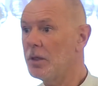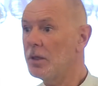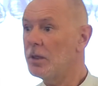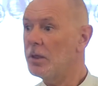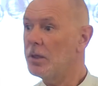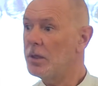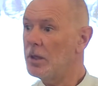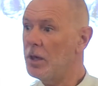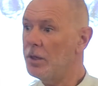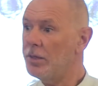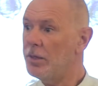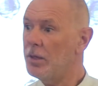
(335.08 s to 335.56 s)

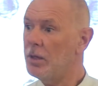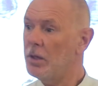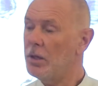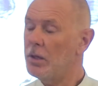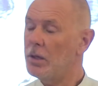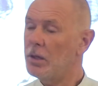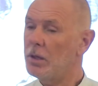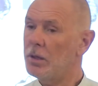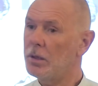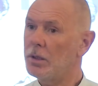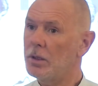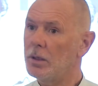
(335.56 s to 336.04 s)
the
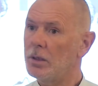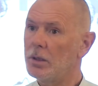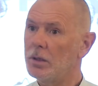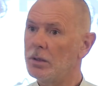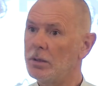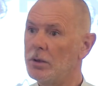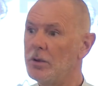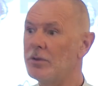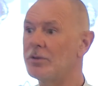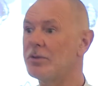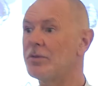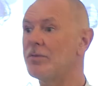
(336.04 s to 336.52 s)
other
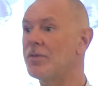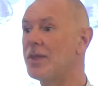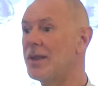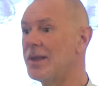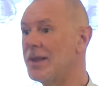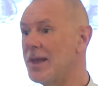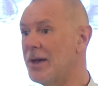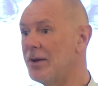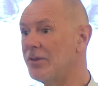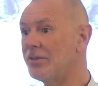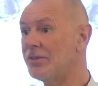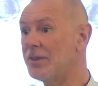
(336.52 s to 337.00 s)
use of the
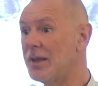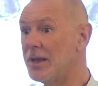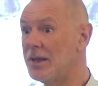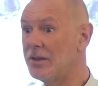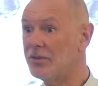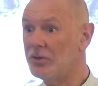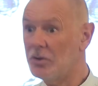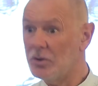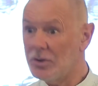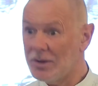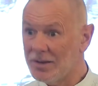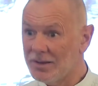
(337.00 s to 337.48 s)
now state
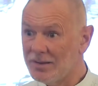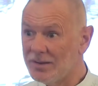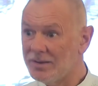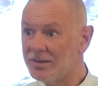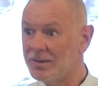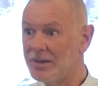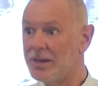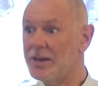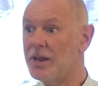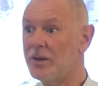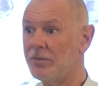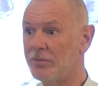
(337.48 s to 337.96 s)
is you can
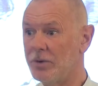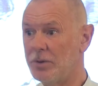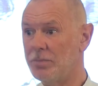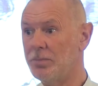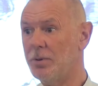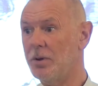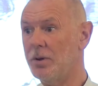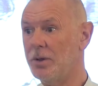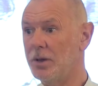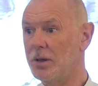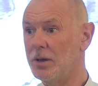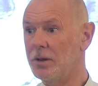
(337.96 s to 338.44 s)
see
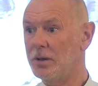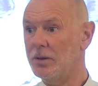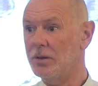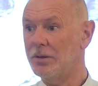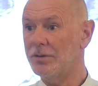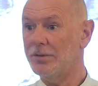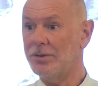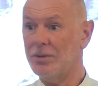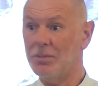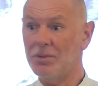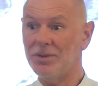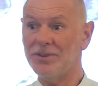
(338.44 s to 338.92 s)
everybody
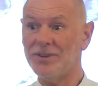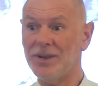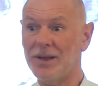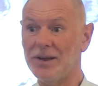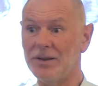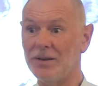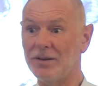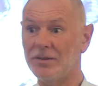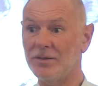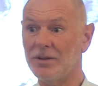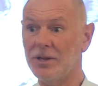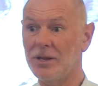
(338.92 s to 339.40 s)

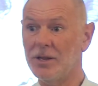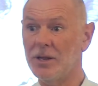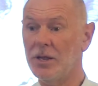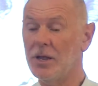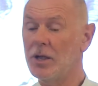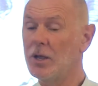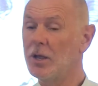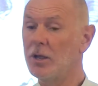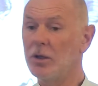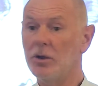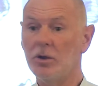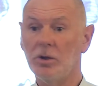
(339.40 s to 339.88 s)
simultaneously.
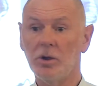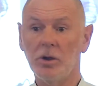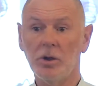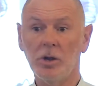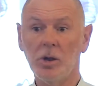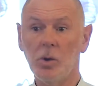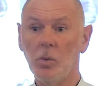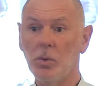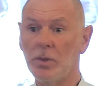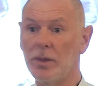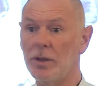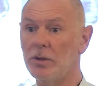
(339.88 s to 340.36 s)
You
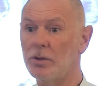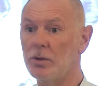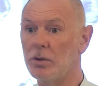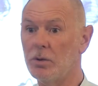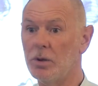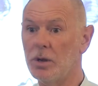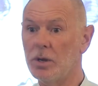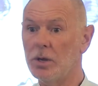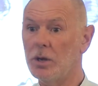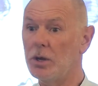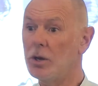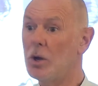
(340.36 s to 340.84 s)
know what they're
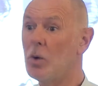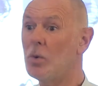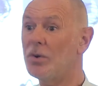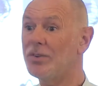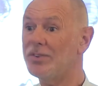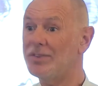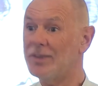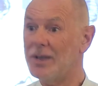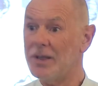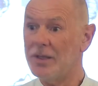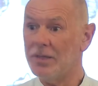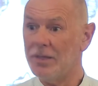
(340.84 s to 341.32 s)
doing, you know what
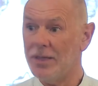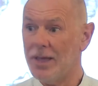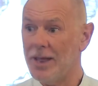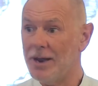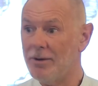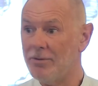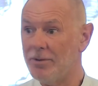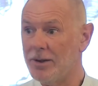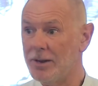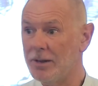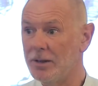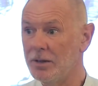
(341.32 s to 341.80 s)
state
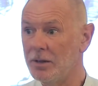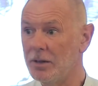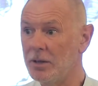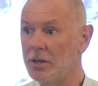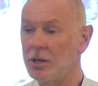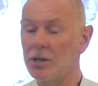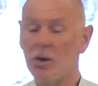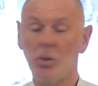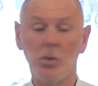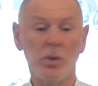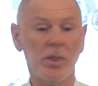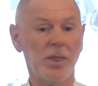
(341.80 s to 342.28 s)
they're in,
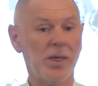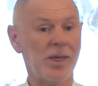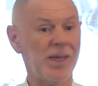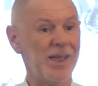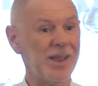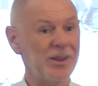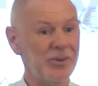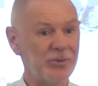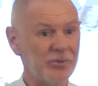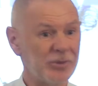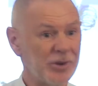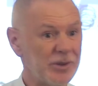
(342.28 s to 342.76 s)
you know whether
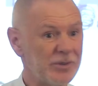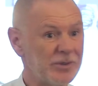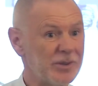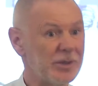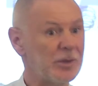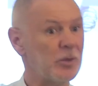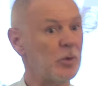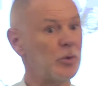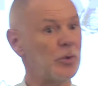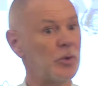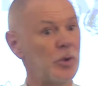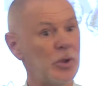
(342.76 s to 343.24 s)
they're
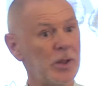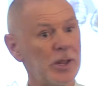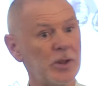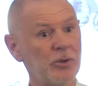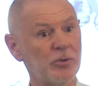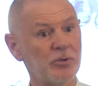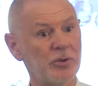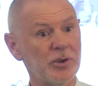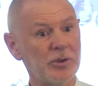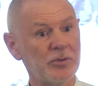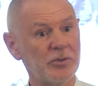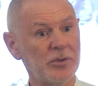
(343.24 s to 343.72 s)
interested or not
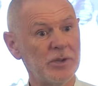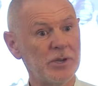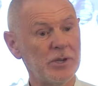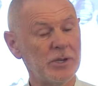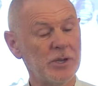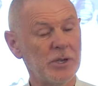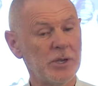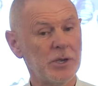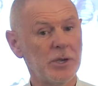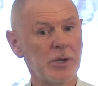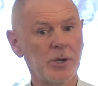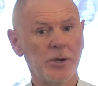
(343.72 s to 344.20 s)
interested.
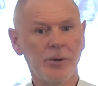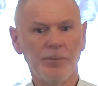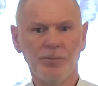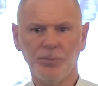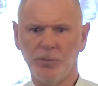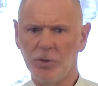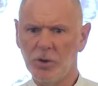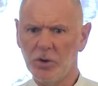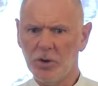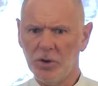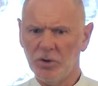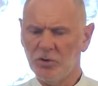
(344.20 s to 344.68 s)

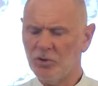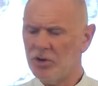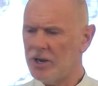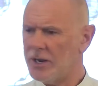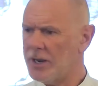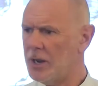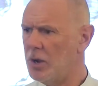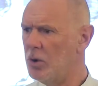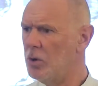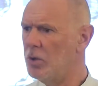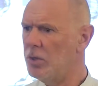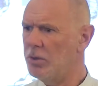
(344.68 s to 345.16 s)
You can
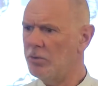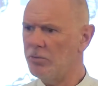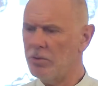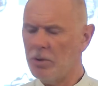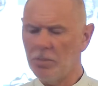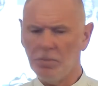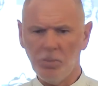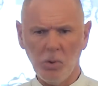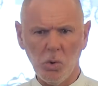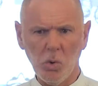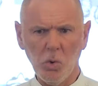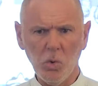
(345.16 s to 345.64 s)
check out who the
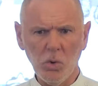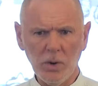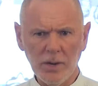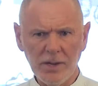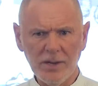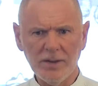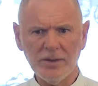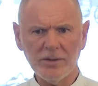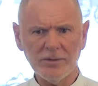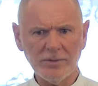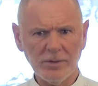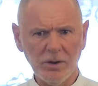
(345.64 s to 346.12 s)
rapport
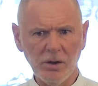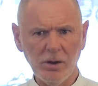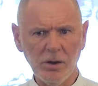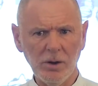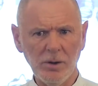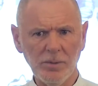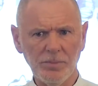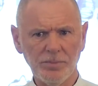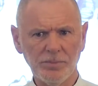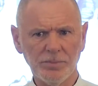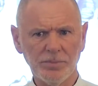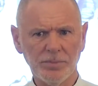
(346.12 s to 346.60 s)
leaders
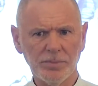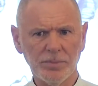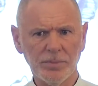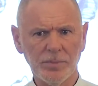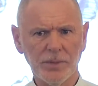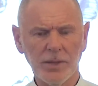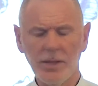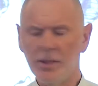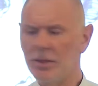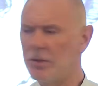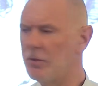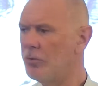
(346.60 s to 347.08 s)
are
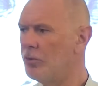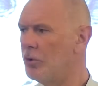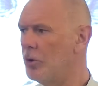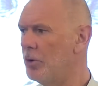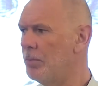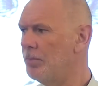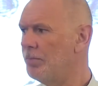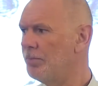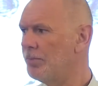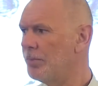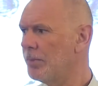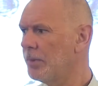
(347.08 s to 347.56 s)
in the
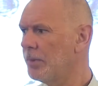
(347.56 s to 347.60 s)
room.